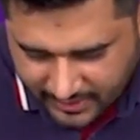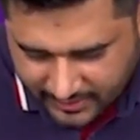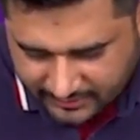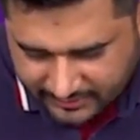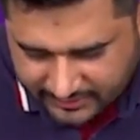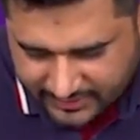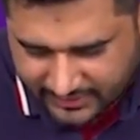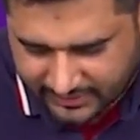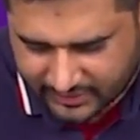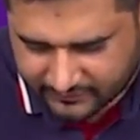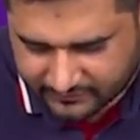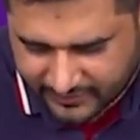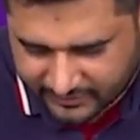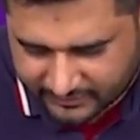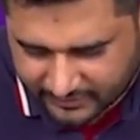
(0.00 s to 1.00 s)
And the
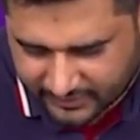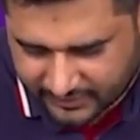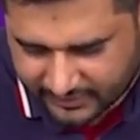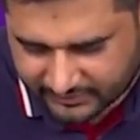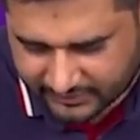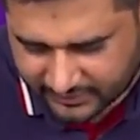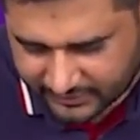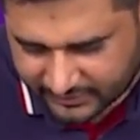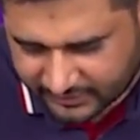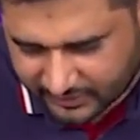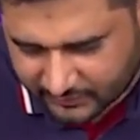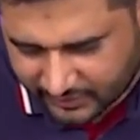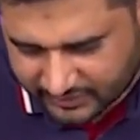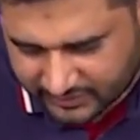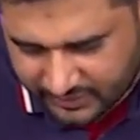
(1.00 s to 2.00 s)
second factor is it is
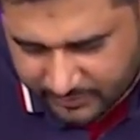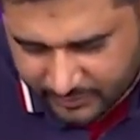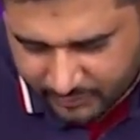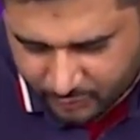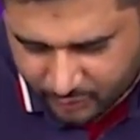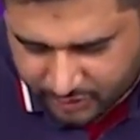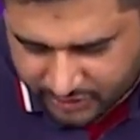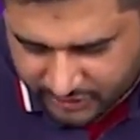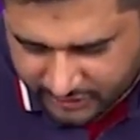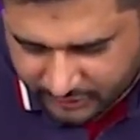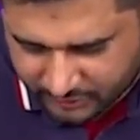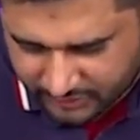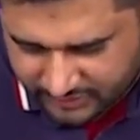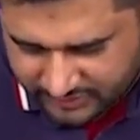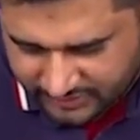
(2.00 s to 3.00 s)
inversely proportional
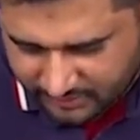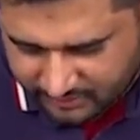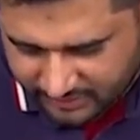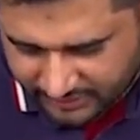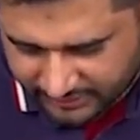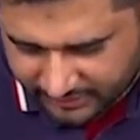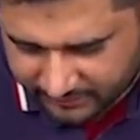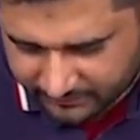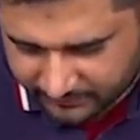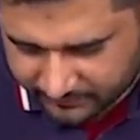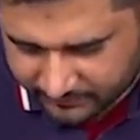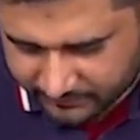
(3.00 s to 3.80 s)
to the stability.